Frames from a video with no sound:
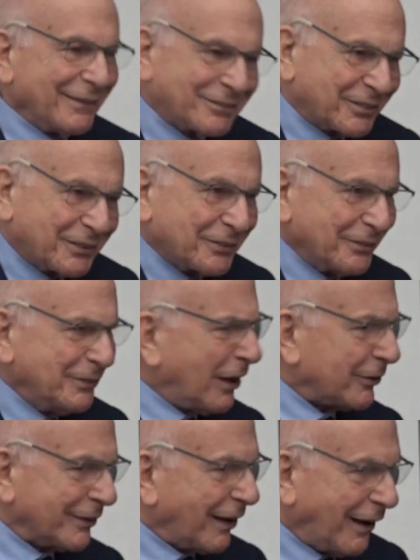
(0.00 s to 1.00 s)
It's
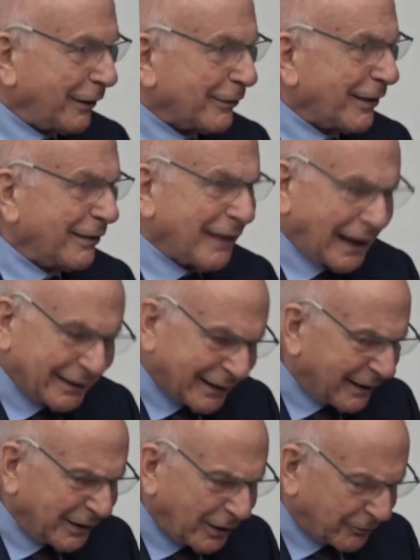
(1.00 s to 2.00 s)
not higher than
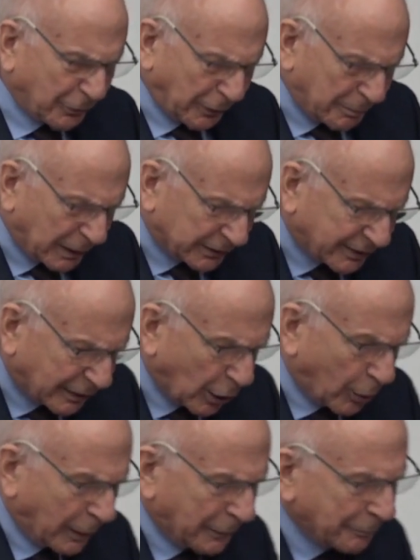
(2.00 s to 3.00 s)
that and not very much
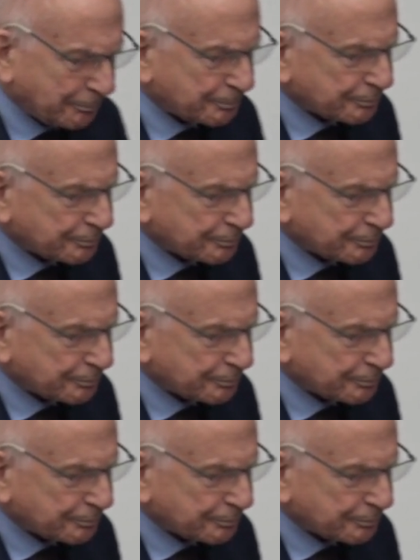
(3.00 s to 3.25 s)
lower.